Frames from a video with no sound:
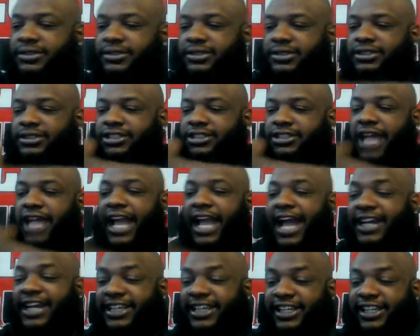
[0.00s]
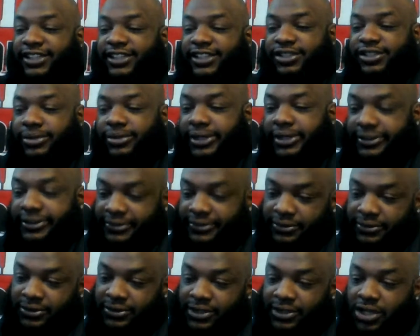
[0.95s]
So I got to get into it.
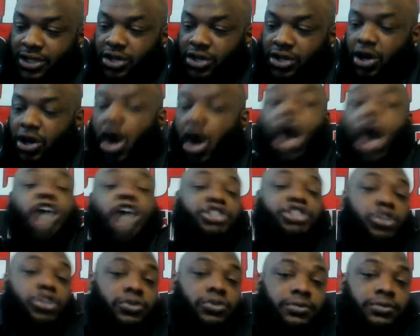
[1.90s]
Also,